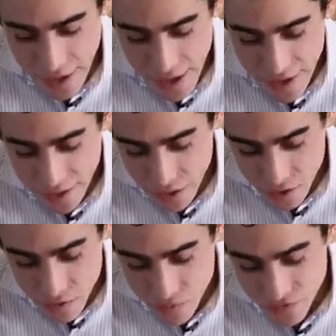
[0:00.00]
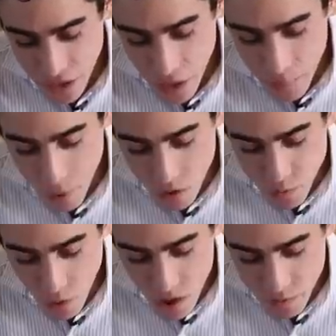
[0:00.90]
A,
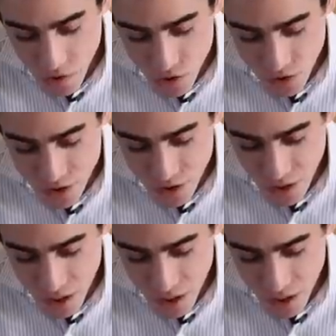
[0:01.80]
postpartum nutrition,